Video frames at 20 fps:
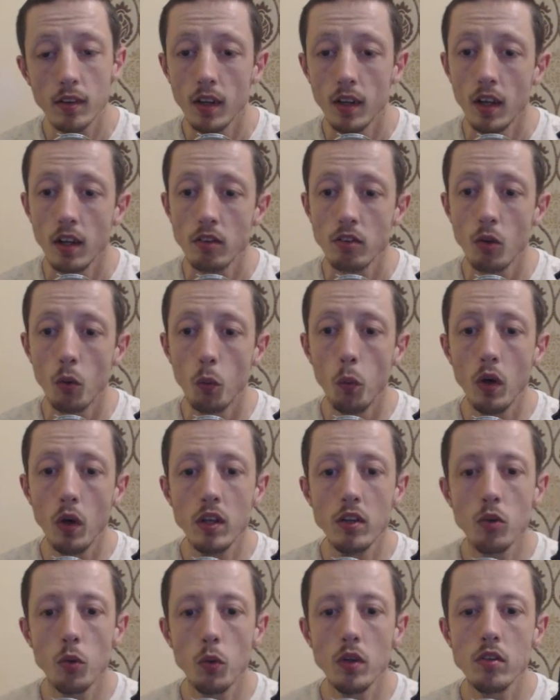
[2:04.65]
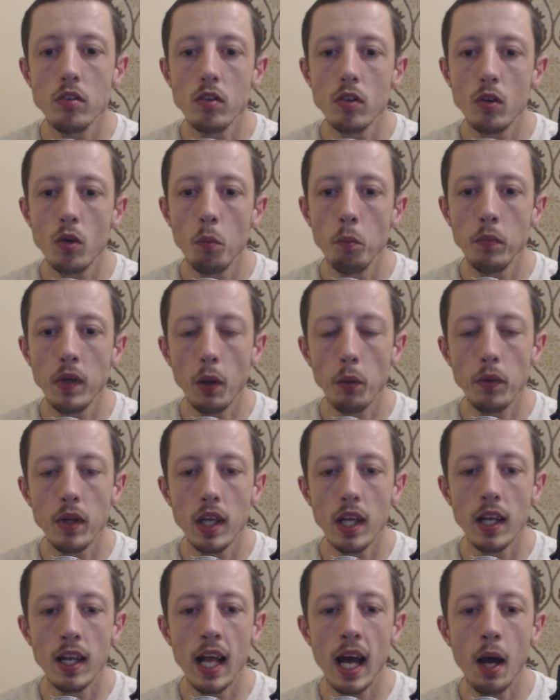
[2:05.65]
So what you do is you come down here.
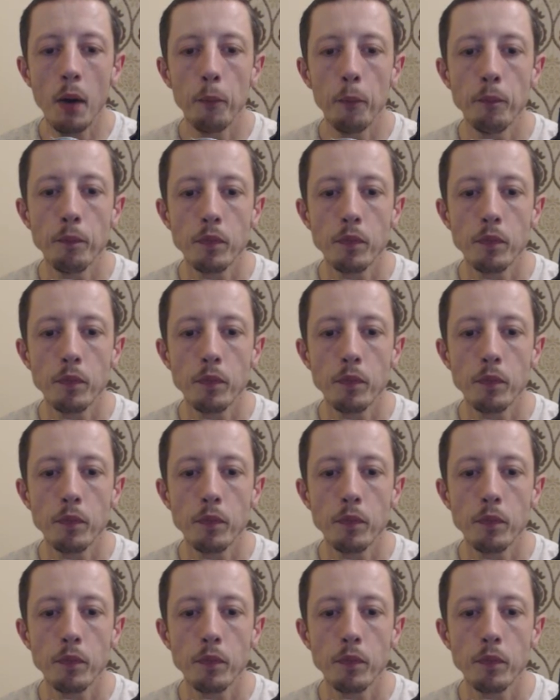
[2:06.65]
Now